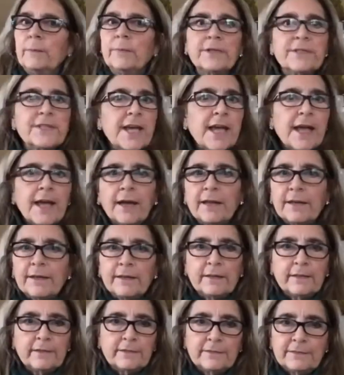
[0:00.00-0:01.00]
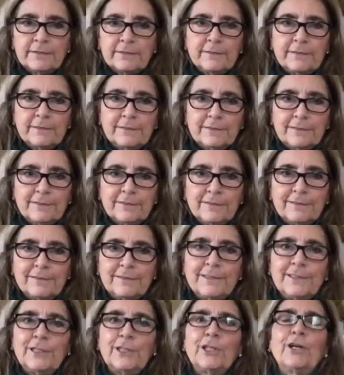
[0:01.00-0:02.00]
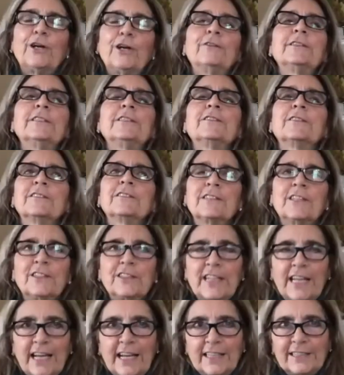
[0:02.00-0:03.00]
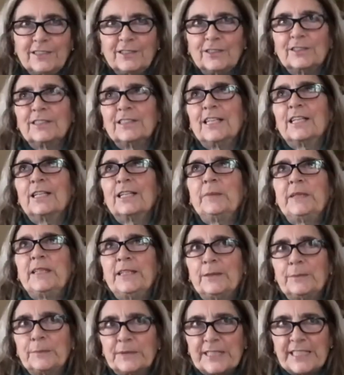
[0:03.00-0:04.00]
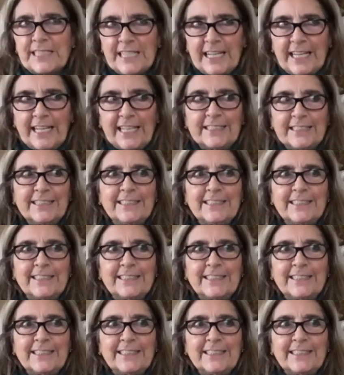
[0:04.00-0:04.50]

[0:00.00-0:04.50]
10. You know, it says, okay, so it's got to be number 10.